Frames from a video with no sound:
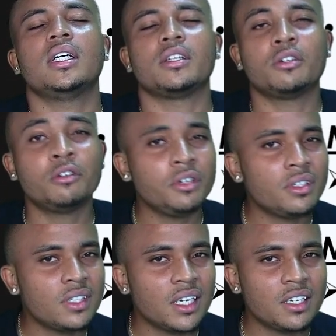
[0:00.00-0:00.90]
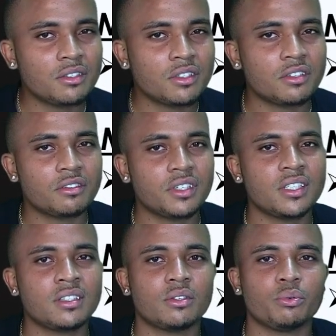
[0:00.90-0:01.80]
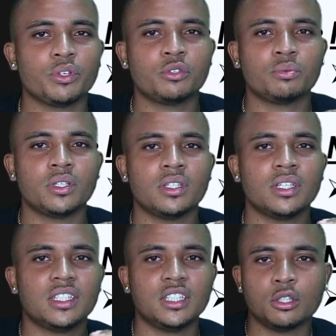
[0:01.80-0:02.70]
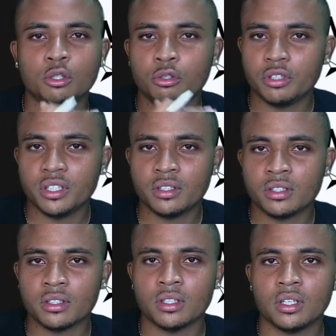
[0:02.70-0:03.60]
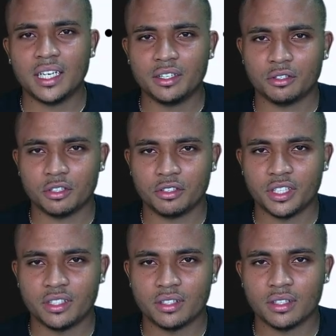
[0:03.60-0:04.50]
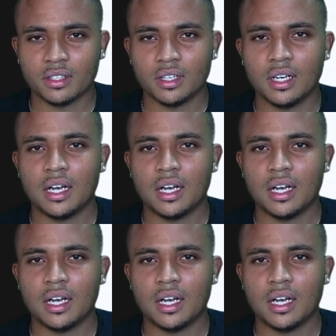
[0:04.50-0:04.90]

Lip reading: increase their interest rates, which will decrease their interest rates,